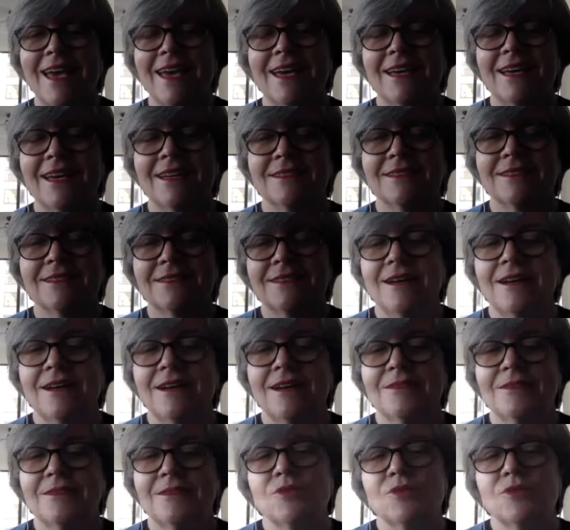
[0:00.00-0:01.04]
and
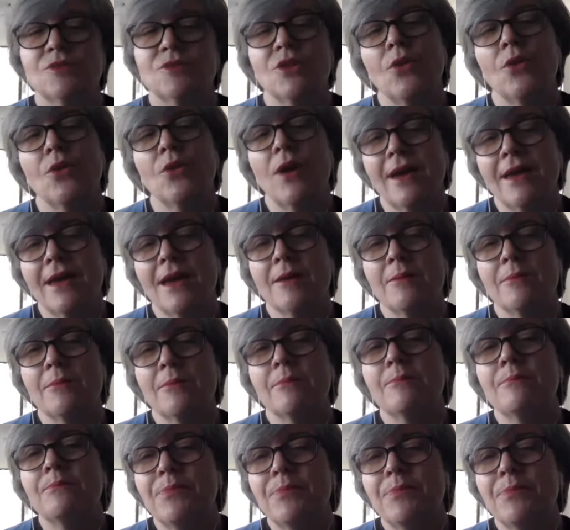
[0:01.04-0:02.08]
um, so I
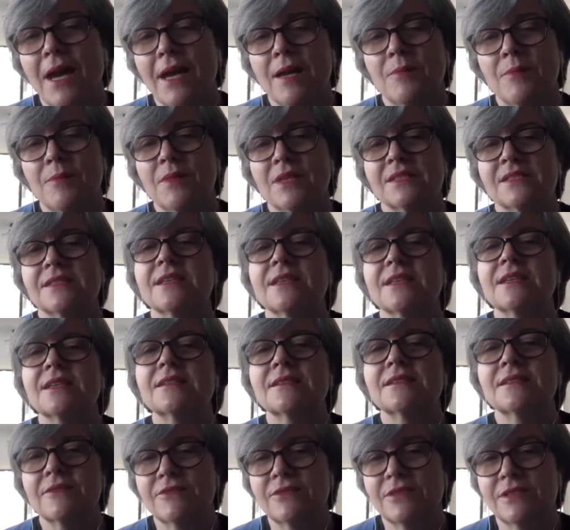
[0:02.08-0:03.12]
am I am the
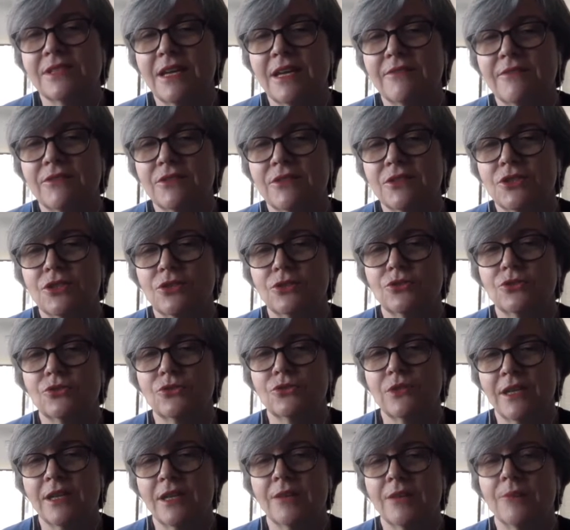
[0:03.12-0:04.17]
sixth of seven
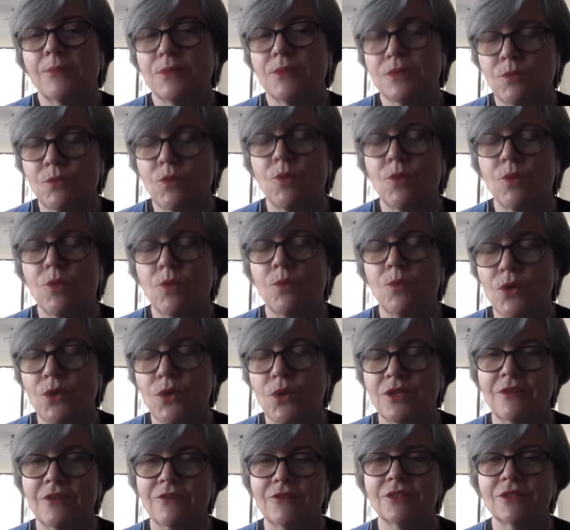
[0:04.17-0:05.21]
children, and a small
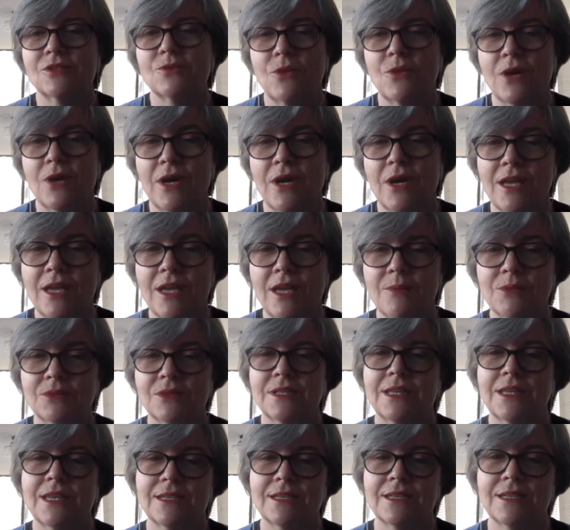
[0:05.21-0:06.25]
portion of us were able
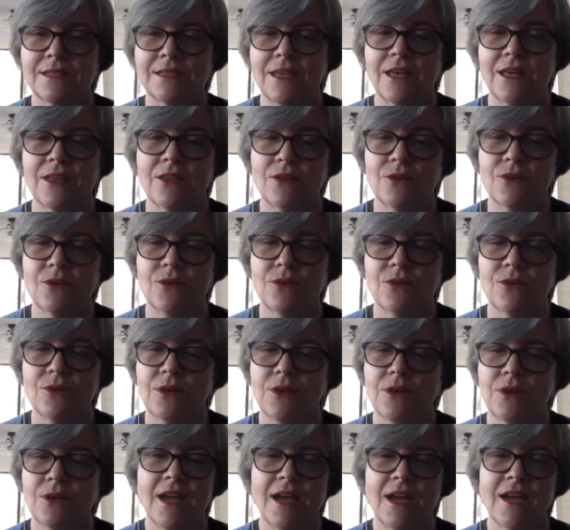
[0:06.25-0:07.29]
to get together.
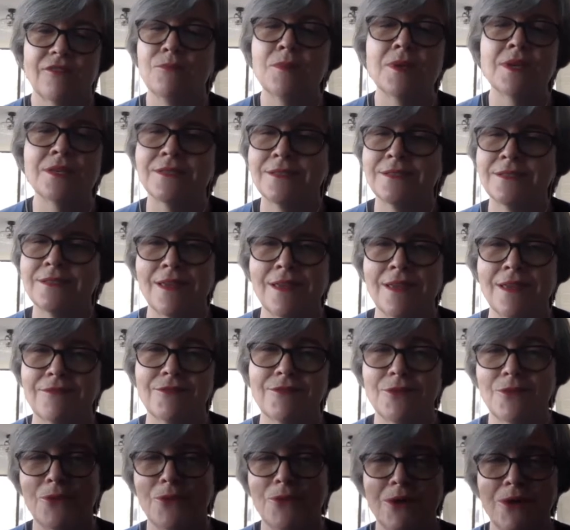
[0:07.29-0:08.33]
And I've missed
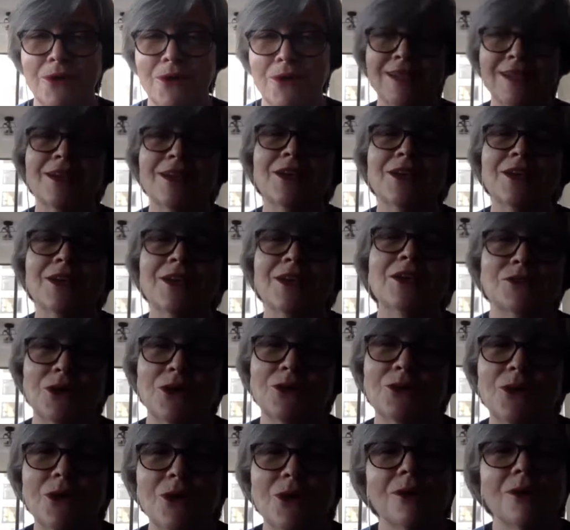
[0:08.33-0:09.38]
everyone,
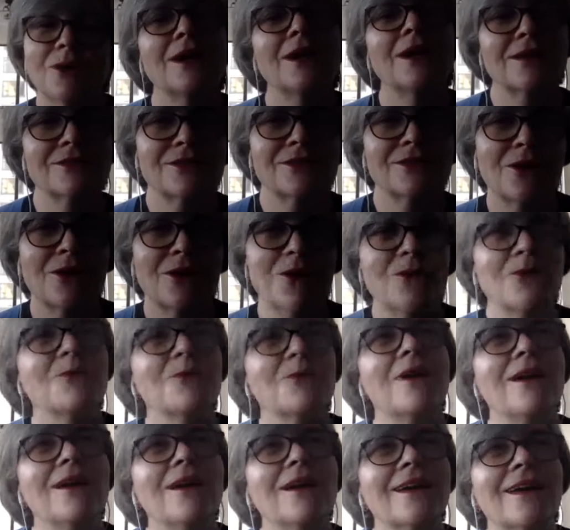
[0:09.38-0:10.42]
so so
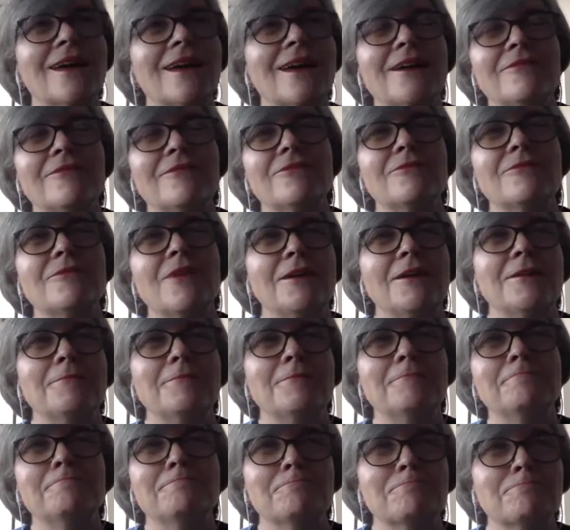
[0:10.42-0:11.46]
I have.
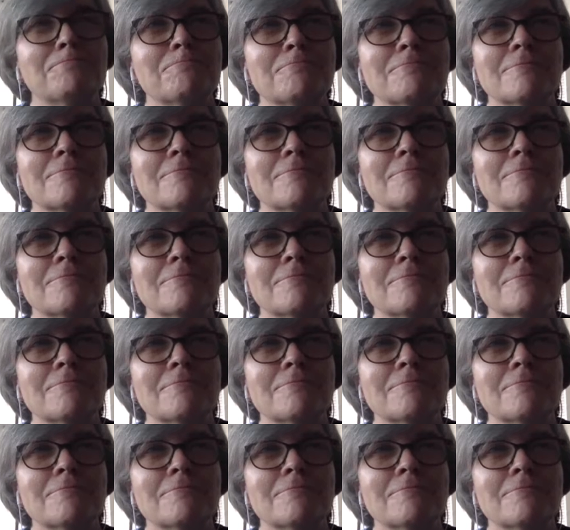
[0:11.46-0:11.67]
Um,